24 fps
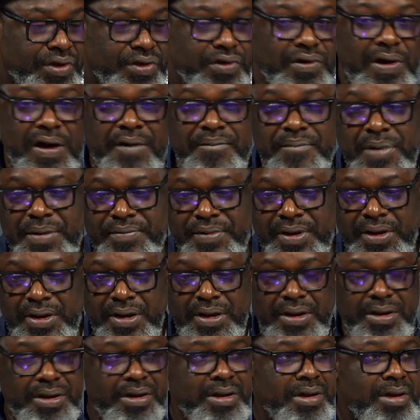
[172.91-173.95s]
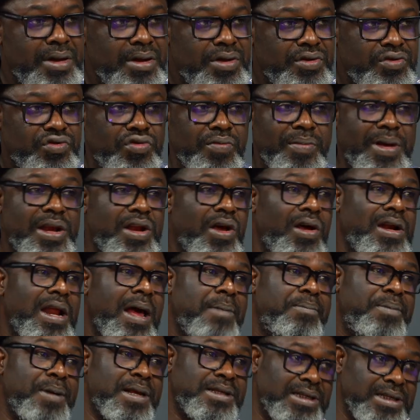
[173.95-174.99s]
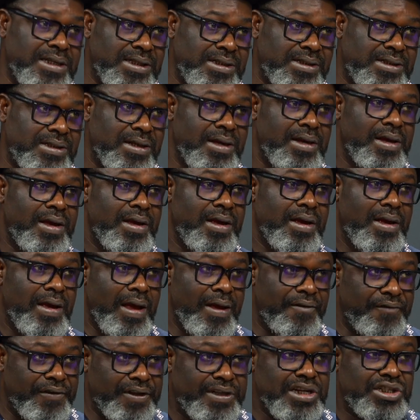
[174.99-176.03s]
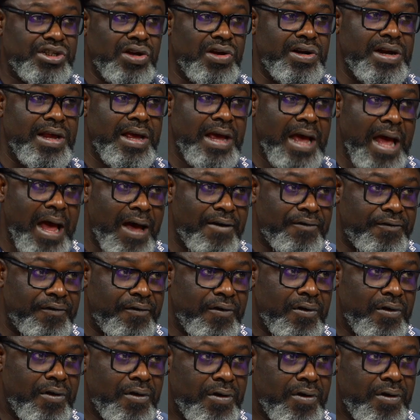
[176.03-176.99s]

you have maybe too many other places invitation they have.